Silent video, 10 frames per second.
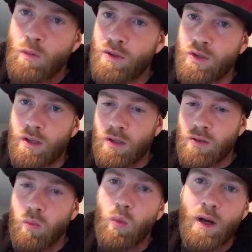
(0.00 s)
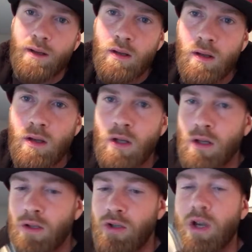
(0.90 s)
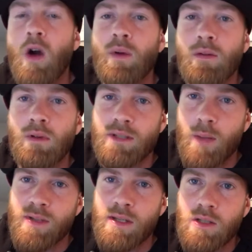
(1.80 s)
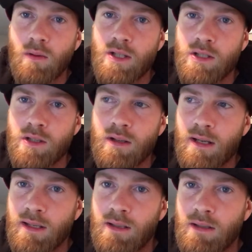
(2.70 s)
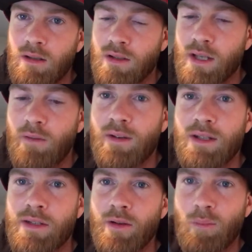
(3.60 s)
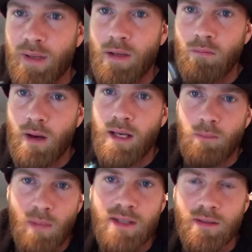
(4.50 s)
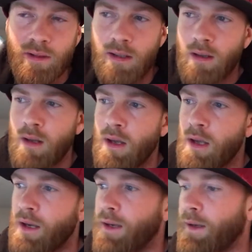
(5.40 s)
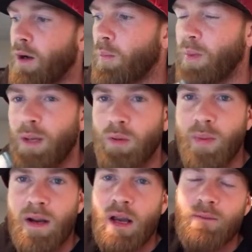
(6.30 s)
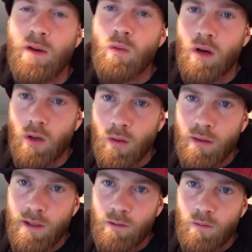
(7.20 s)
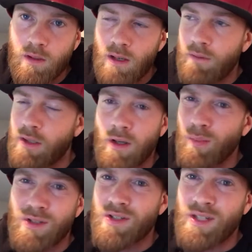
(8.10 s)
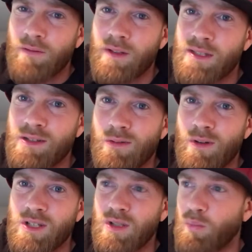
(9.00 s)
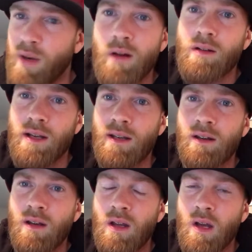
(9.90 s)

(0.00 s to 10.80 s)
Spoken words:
with triggers, one, knowing what type of situations you're getting yourself into and being ready mentally. You know, being prepared. If you are early in your recovery, don't put yourself in situations, period,